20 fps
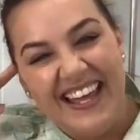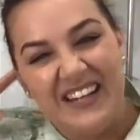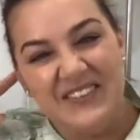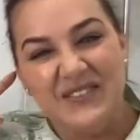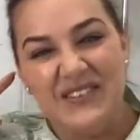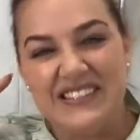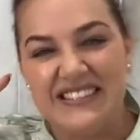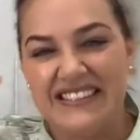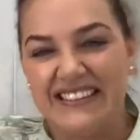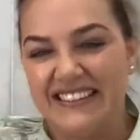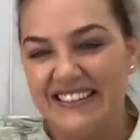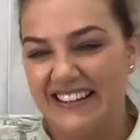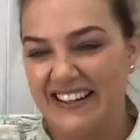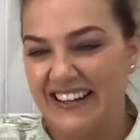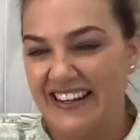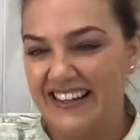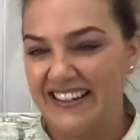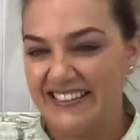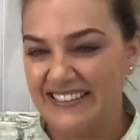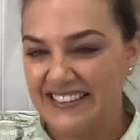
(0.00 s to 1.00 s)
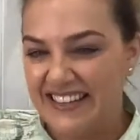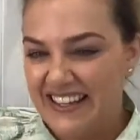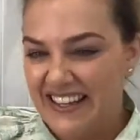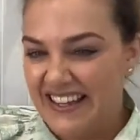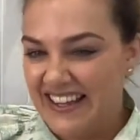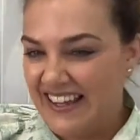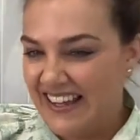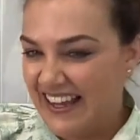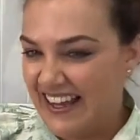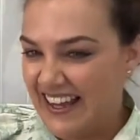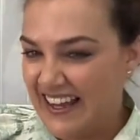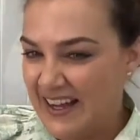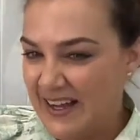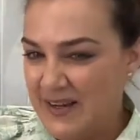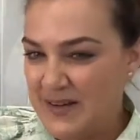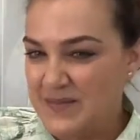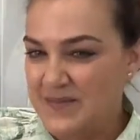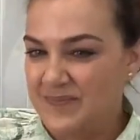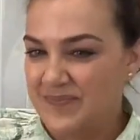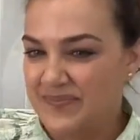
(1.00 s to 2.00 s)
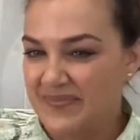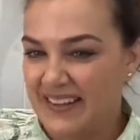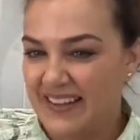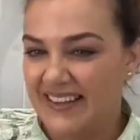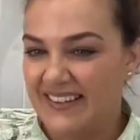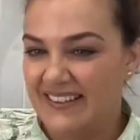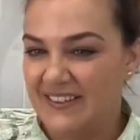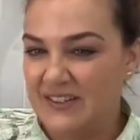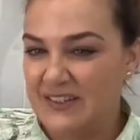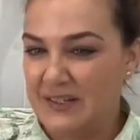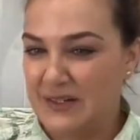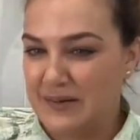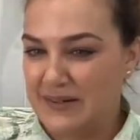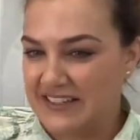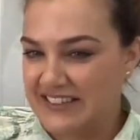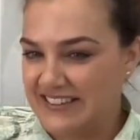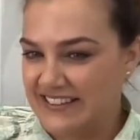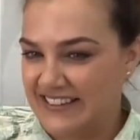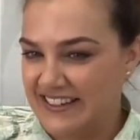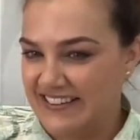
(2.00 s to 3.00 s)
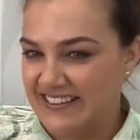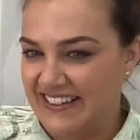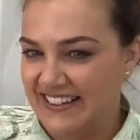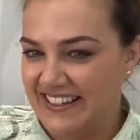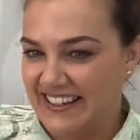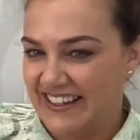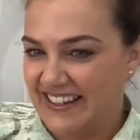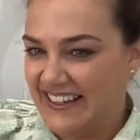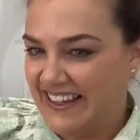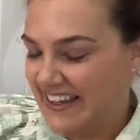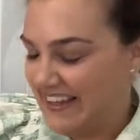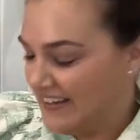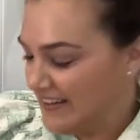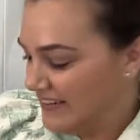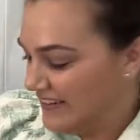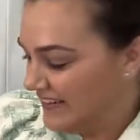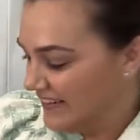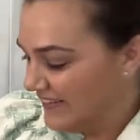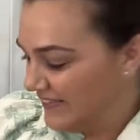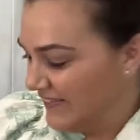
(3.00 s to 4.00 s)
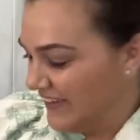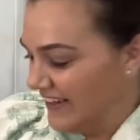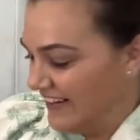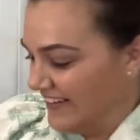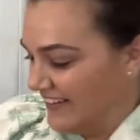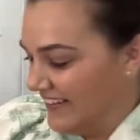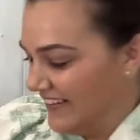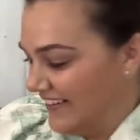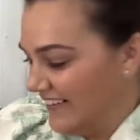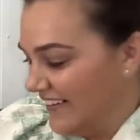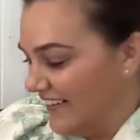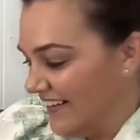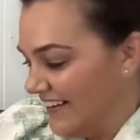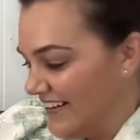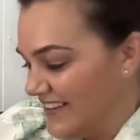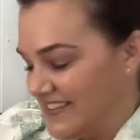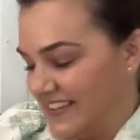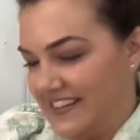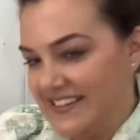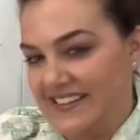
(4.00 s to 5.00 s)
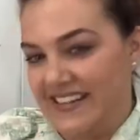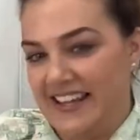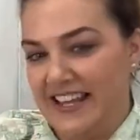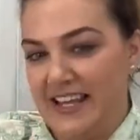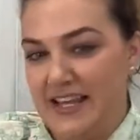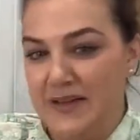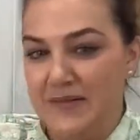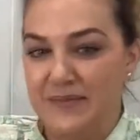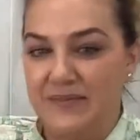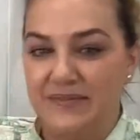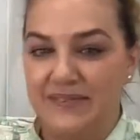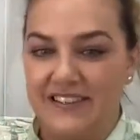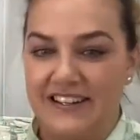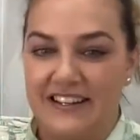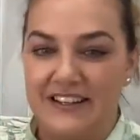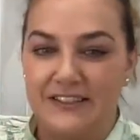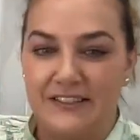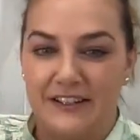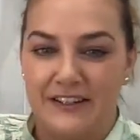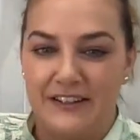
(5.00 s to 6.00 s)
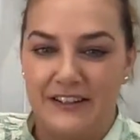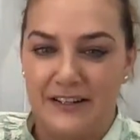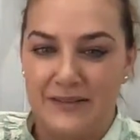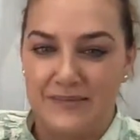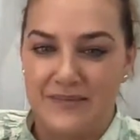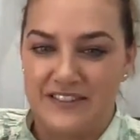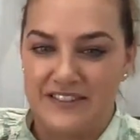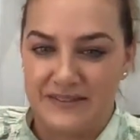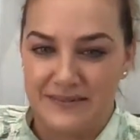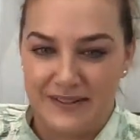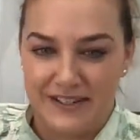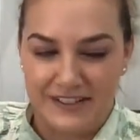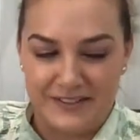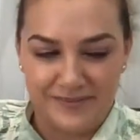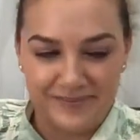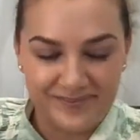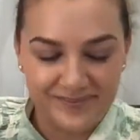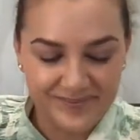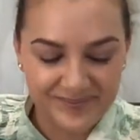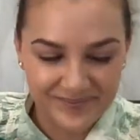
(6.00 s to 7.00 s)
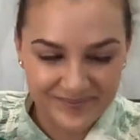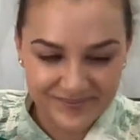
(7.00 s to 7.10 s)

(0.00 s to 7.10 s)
It wasn't kind. Good question, Erica. And when I said to him, when I showed him this one,